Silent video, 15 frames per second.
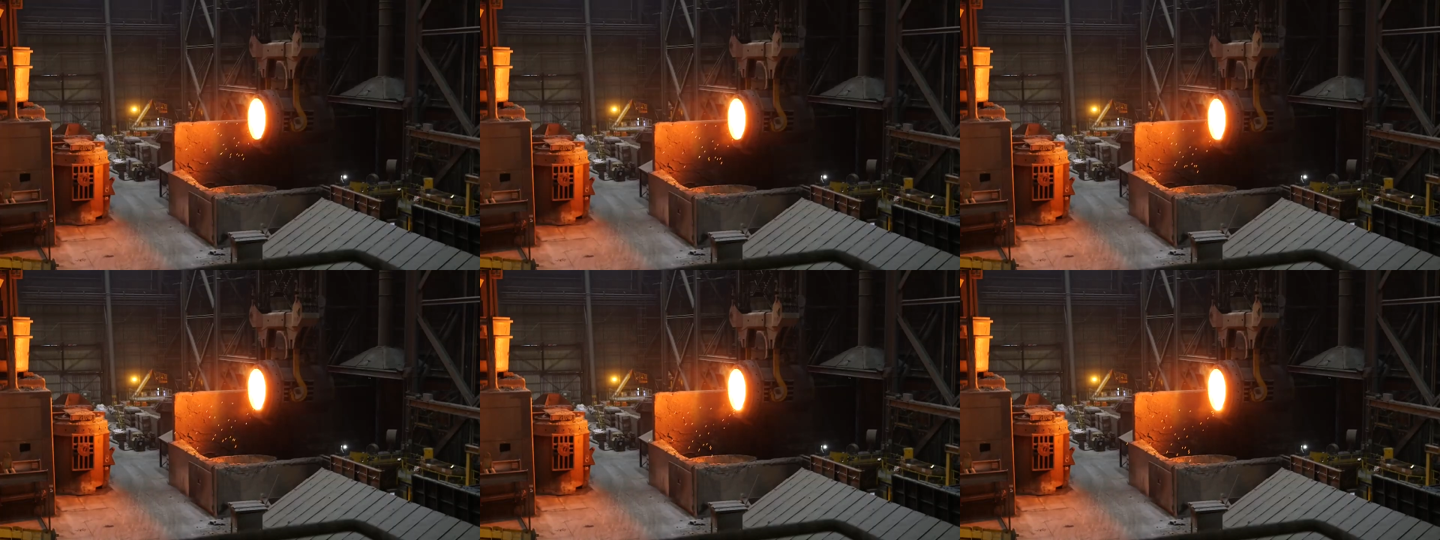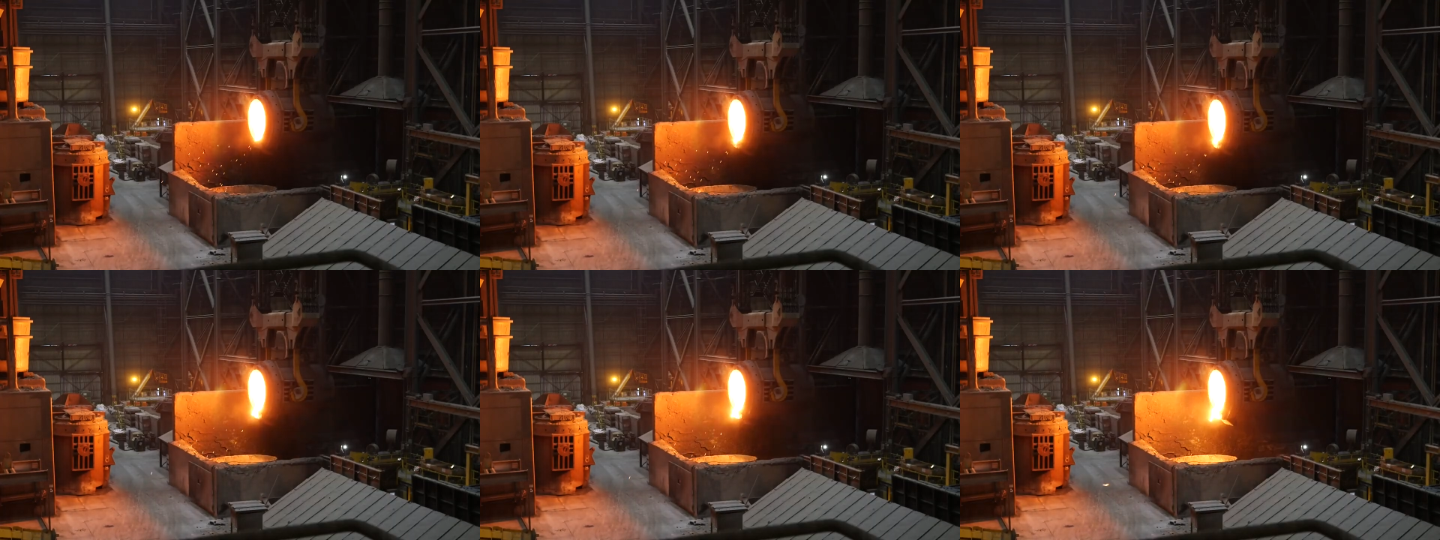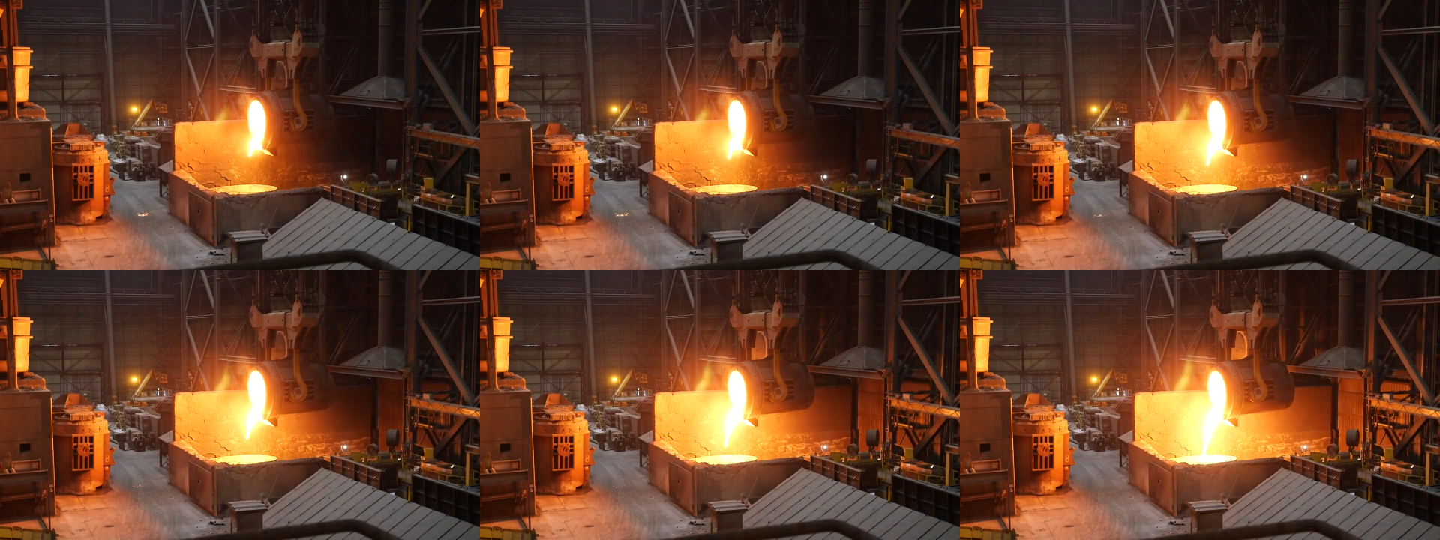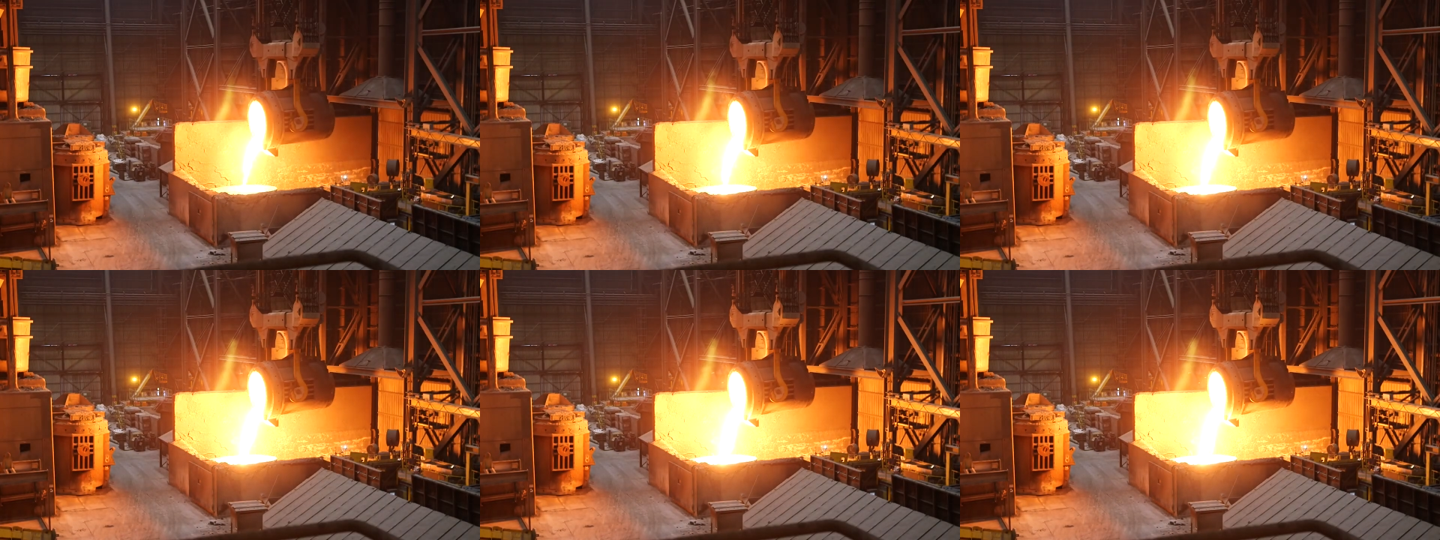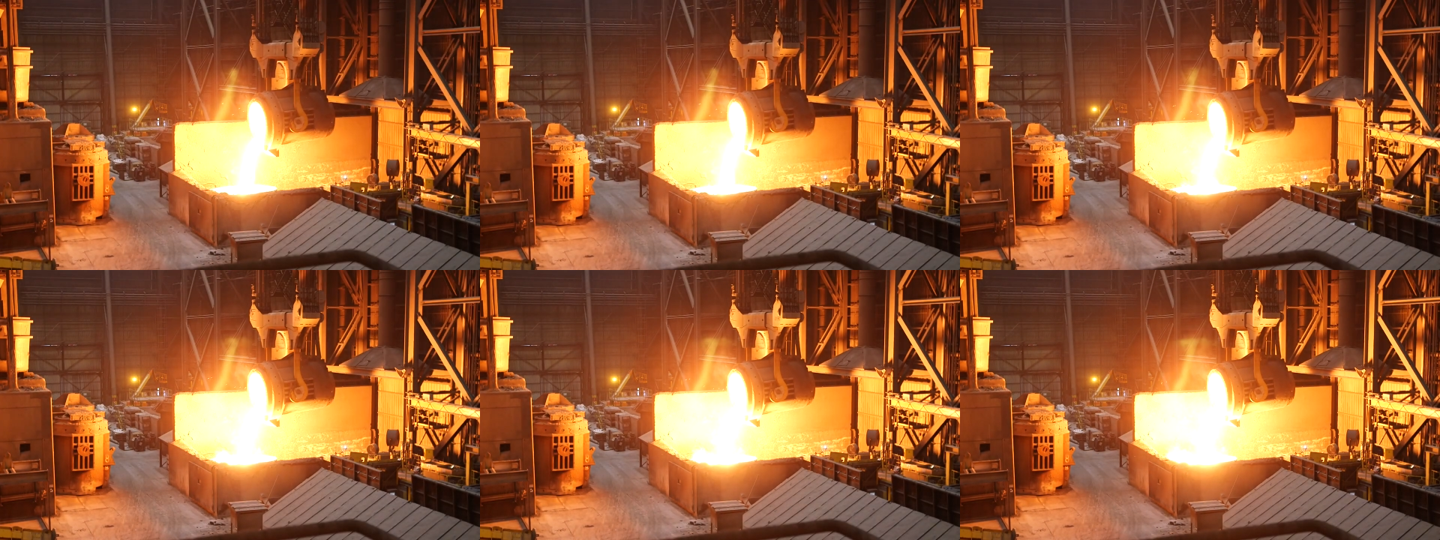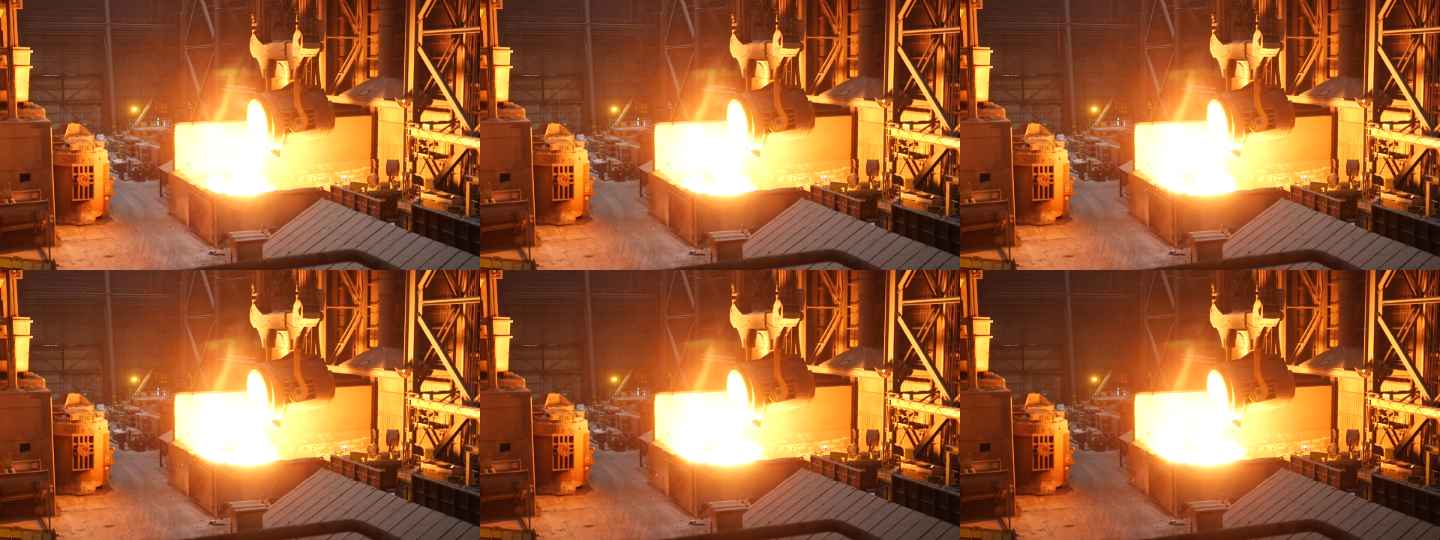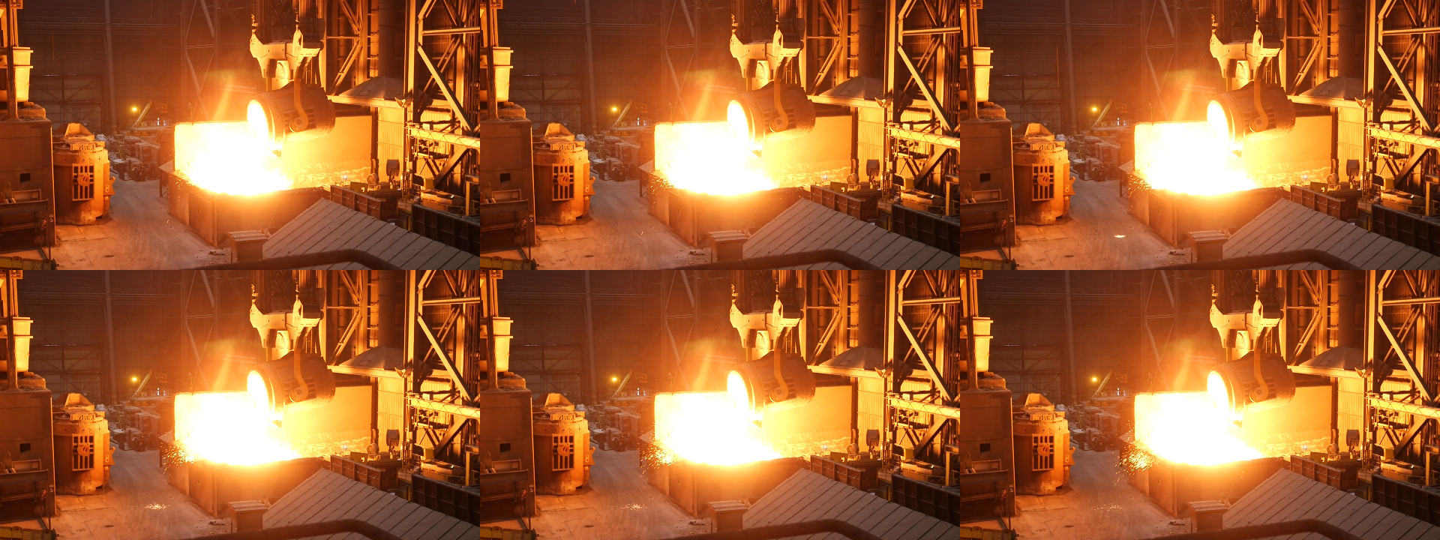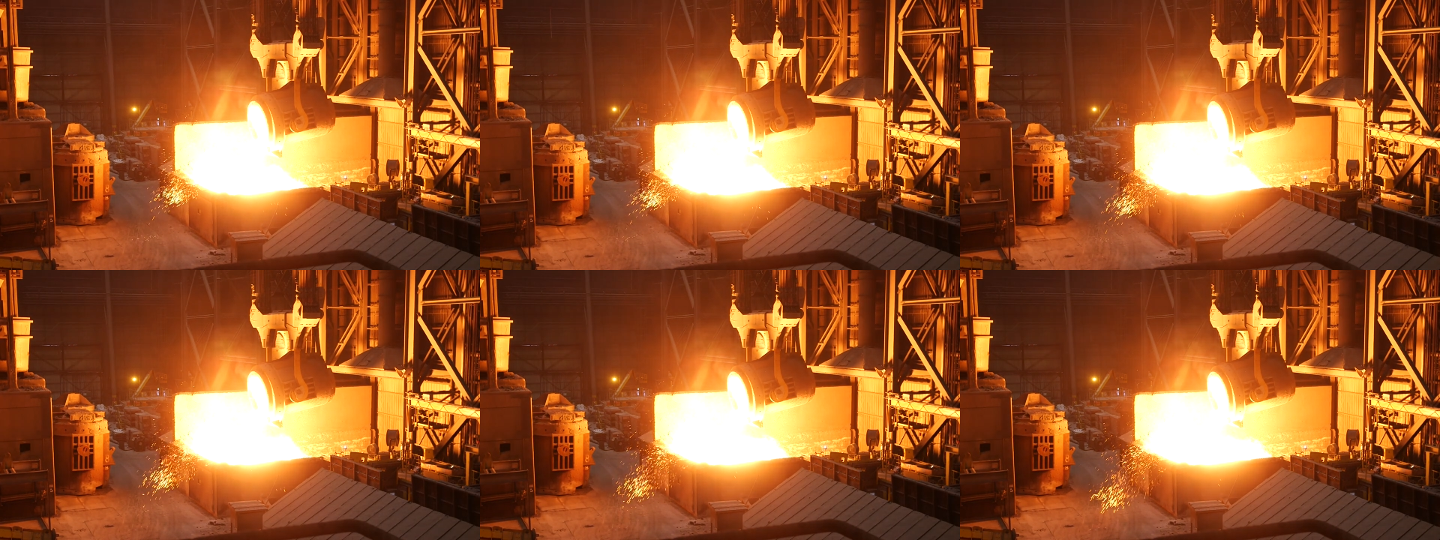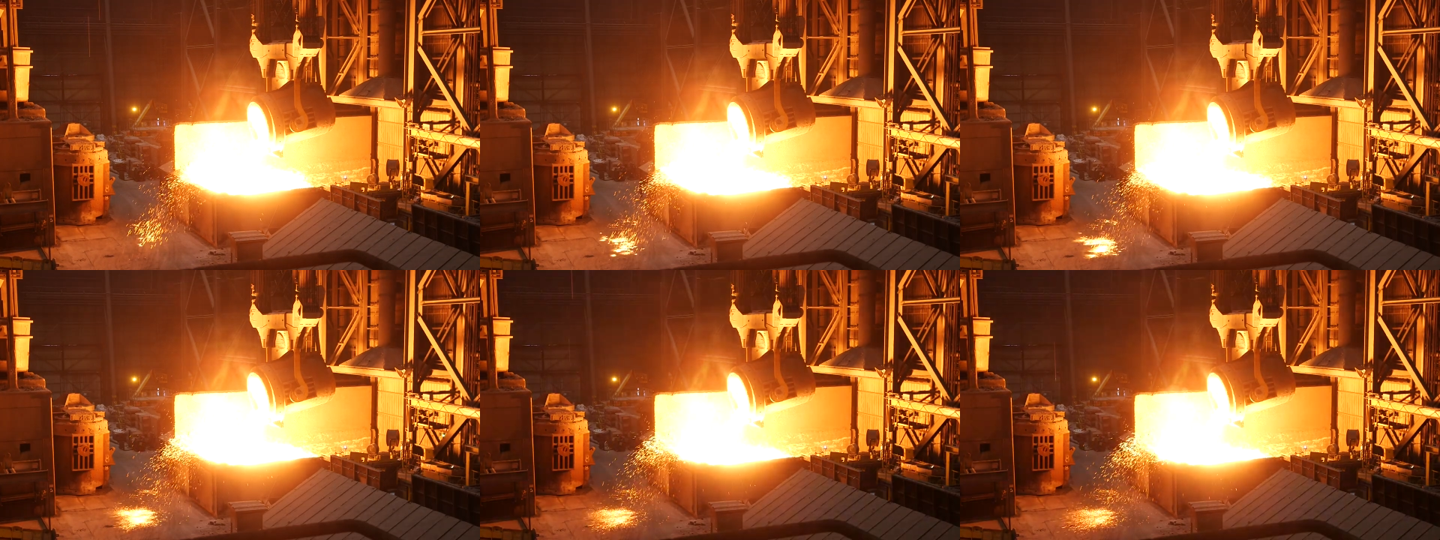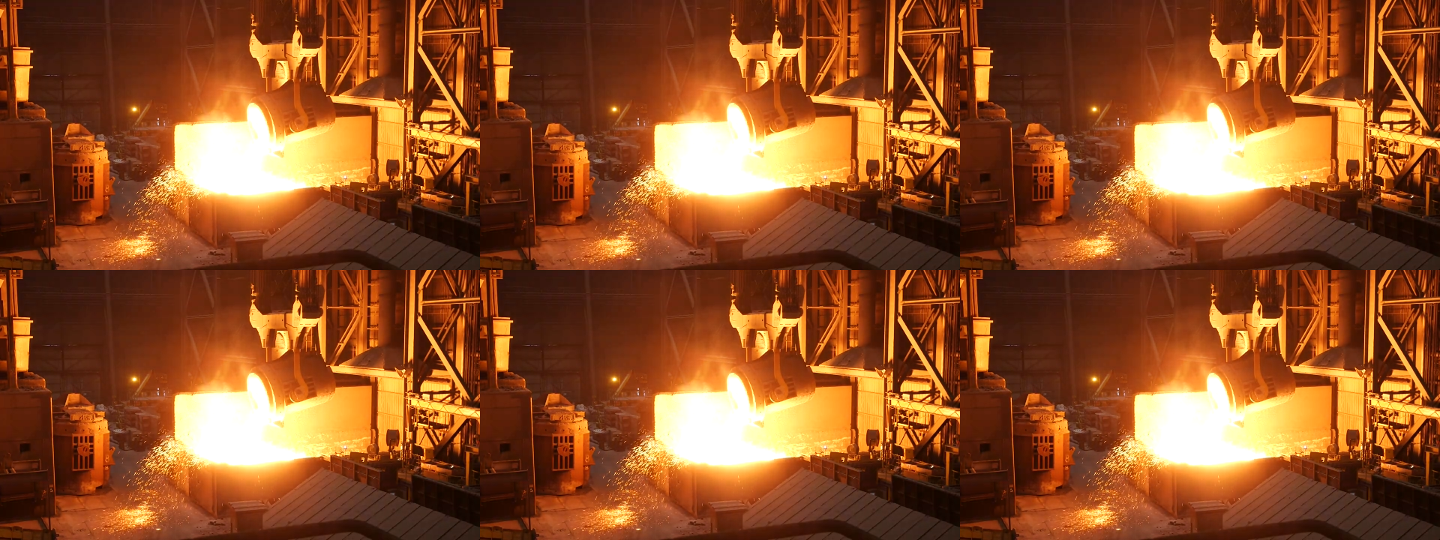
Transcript: [unreadable: no face in view]